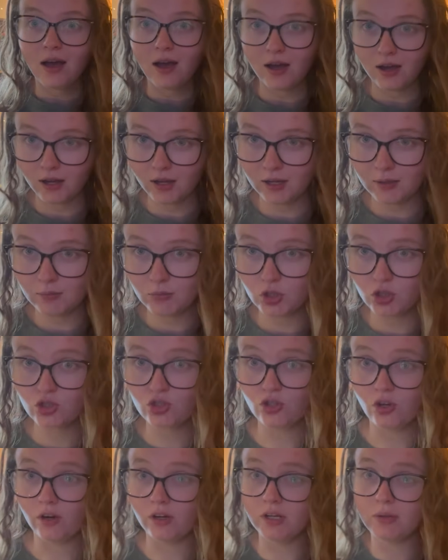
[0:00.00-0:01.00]
I'm
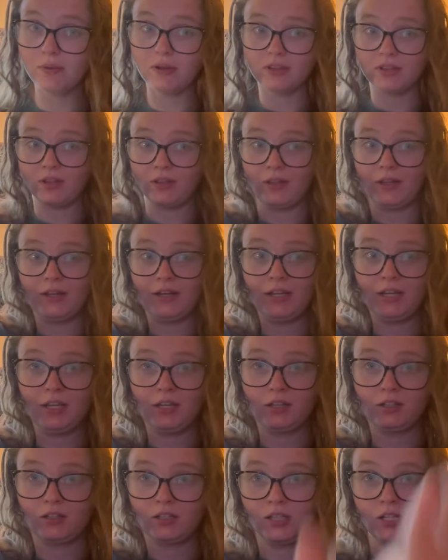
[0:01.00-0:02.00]
sorry about the
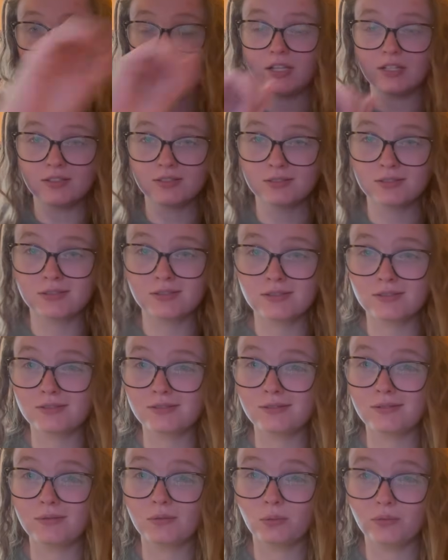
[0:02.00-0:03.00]
lighting. It's
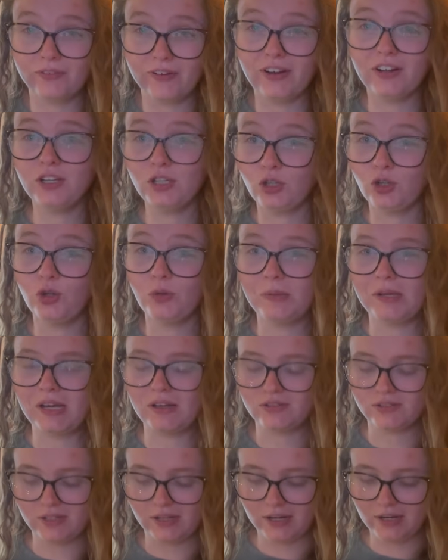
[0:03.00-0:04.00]
very gloomy
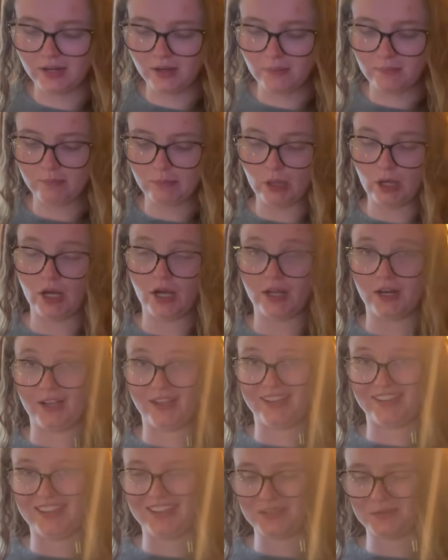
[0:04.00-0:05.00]
outside,
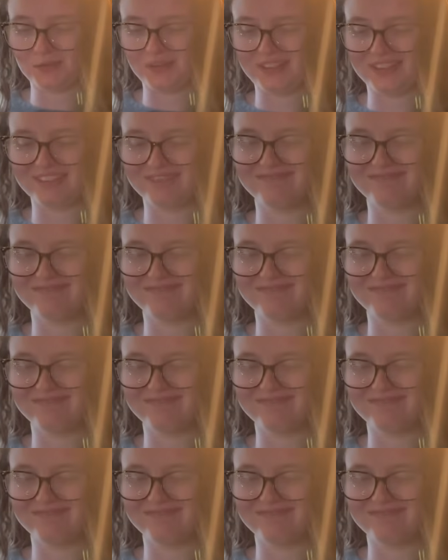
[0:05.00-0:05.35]
but guess what?